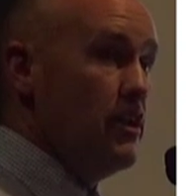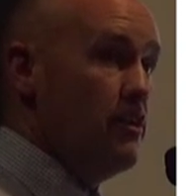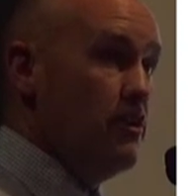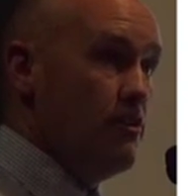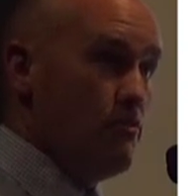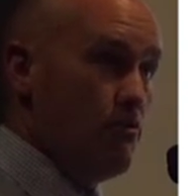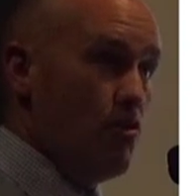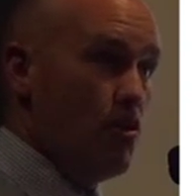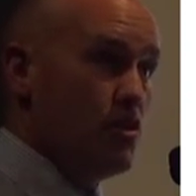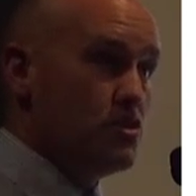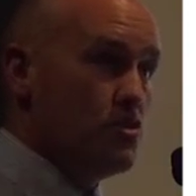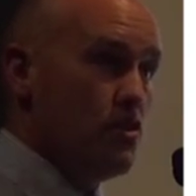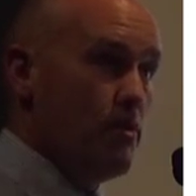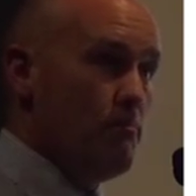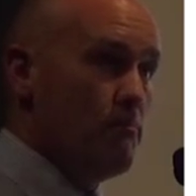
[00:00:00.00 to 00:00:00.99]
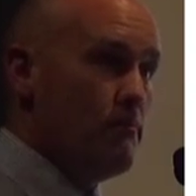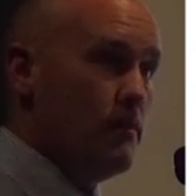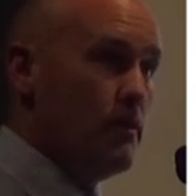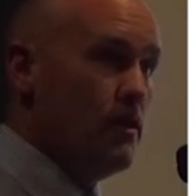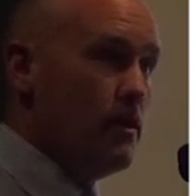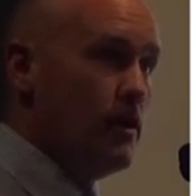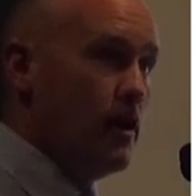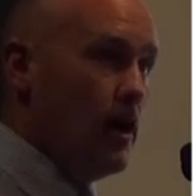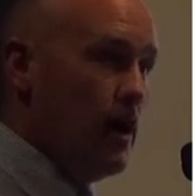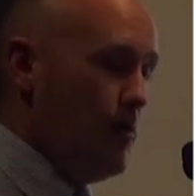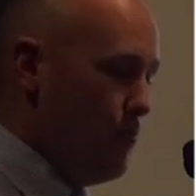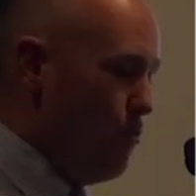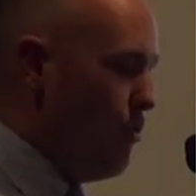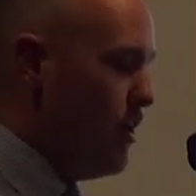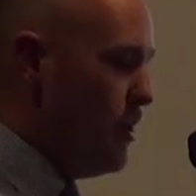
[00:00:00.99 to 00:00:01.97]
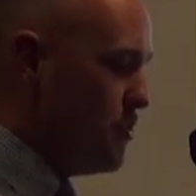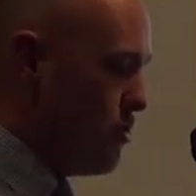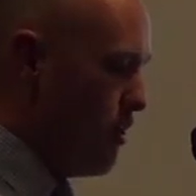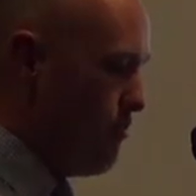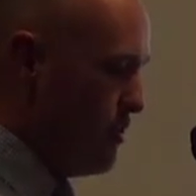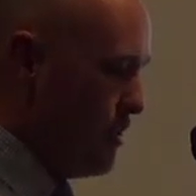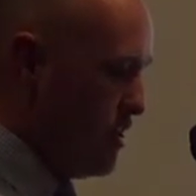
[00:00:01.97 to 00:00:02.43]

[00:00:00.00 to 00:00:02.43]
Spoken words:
in at the right time, or any time on that